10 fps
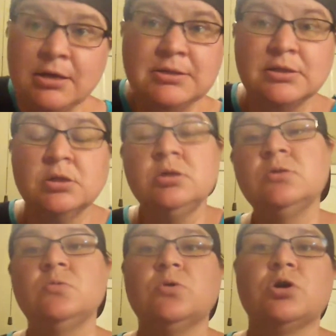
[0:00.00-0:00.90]
ASL,
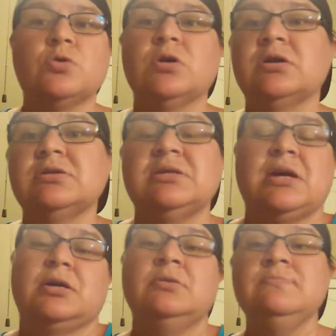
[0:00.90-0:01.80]
we're going to
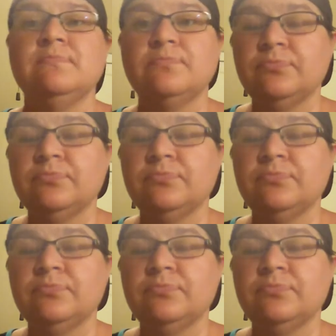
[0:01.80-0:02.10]
sign